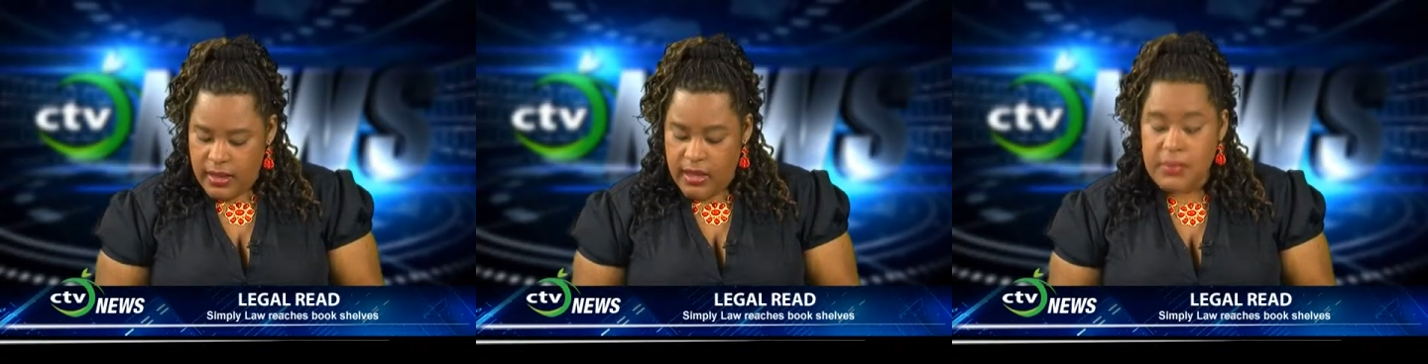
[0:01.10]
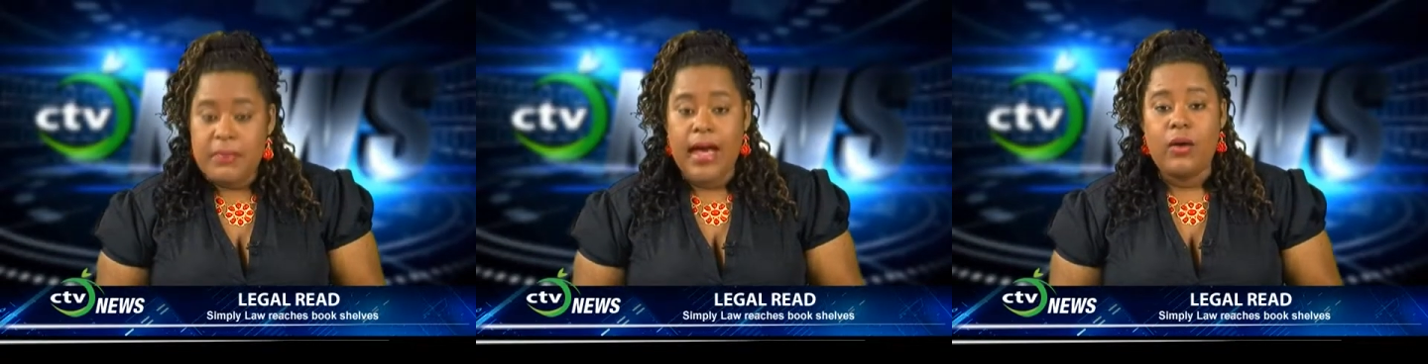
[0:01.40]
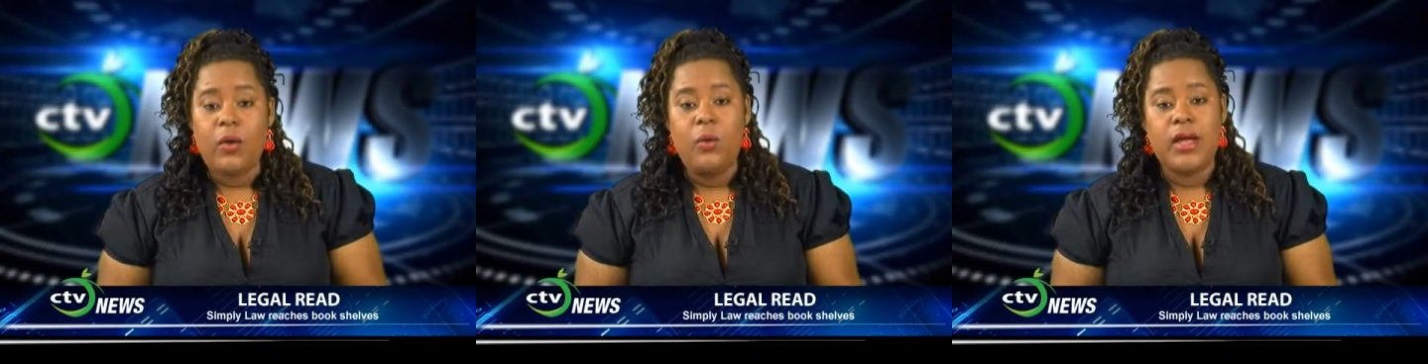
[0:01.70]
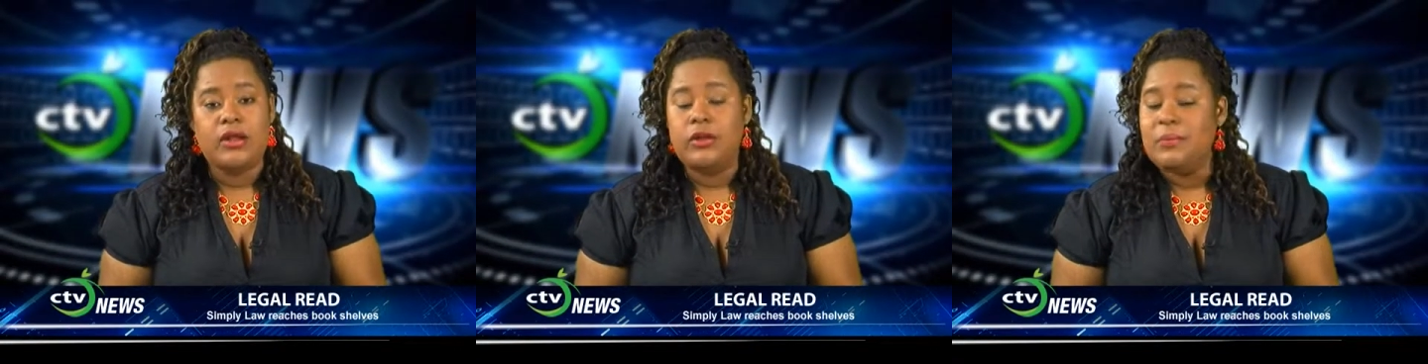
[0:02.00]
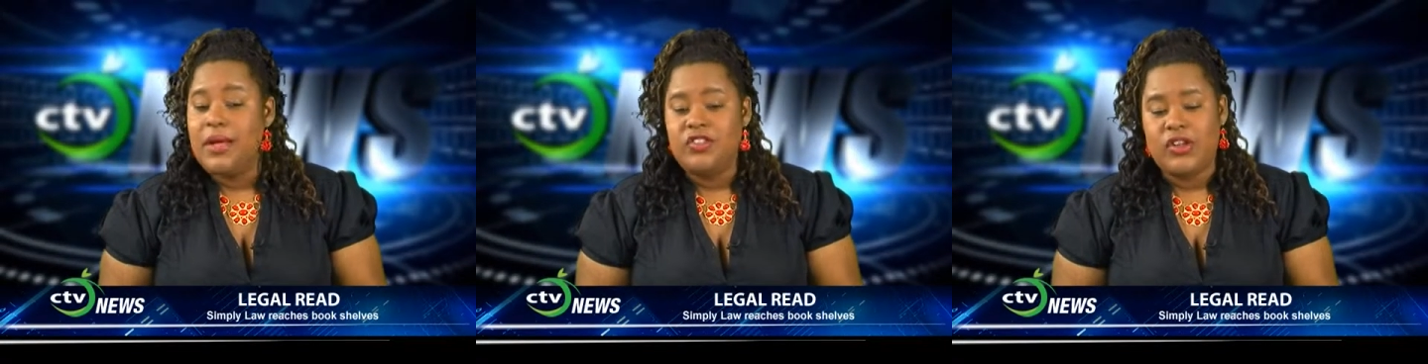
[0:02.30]
Coming back home and on a
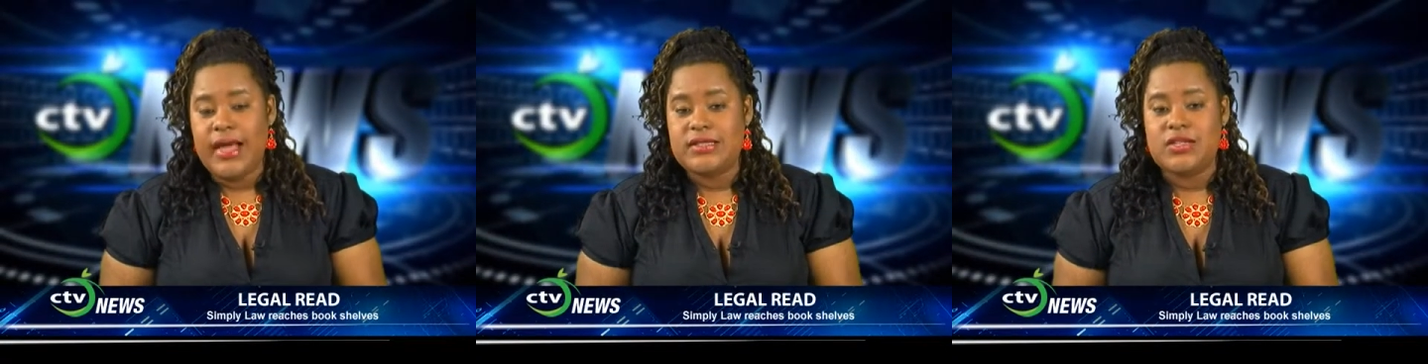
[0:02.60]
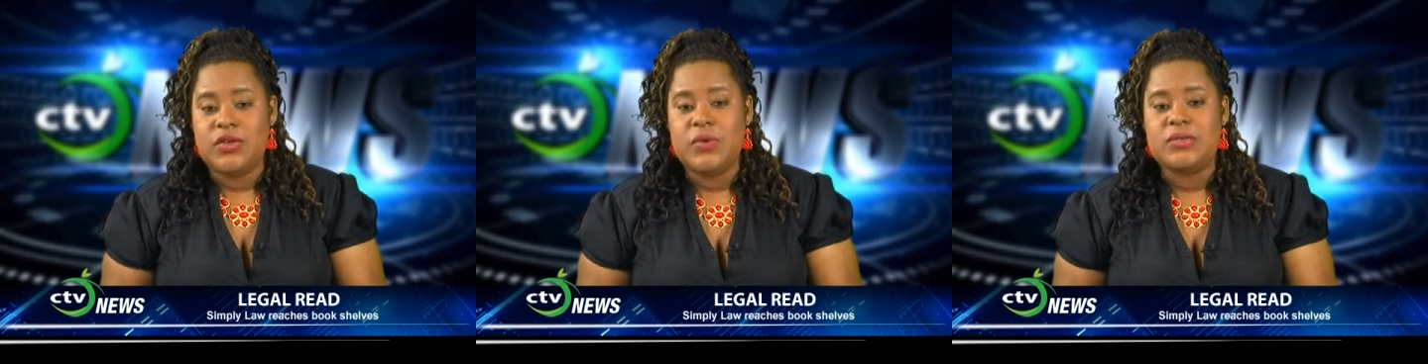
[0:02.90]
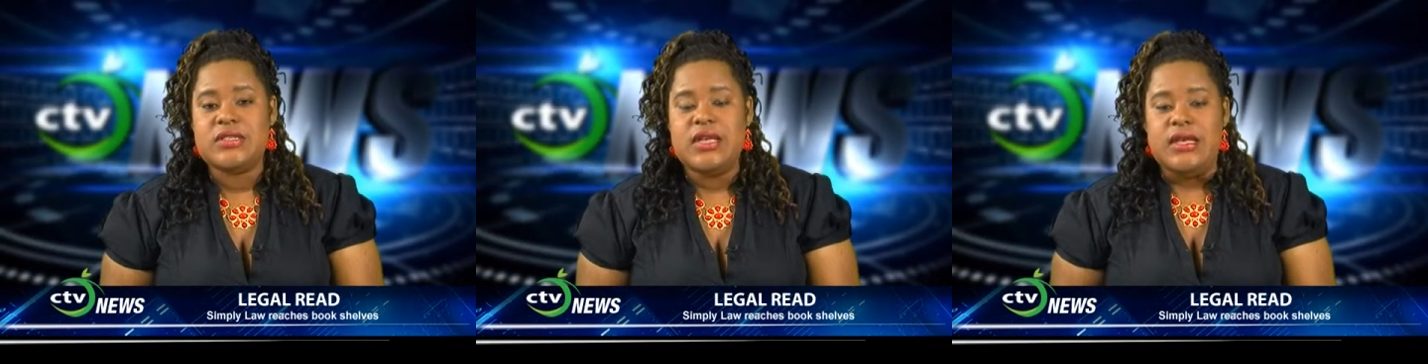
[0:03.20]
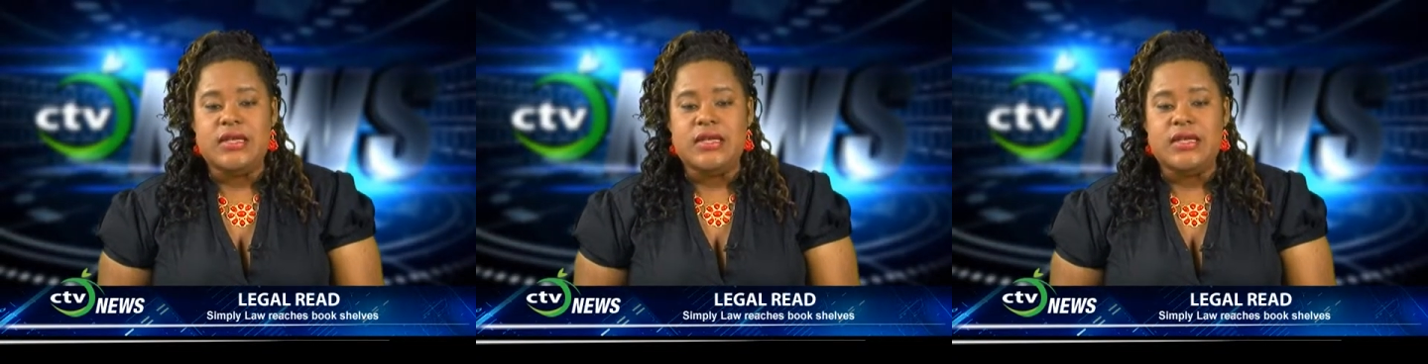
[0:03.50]
much lighter note,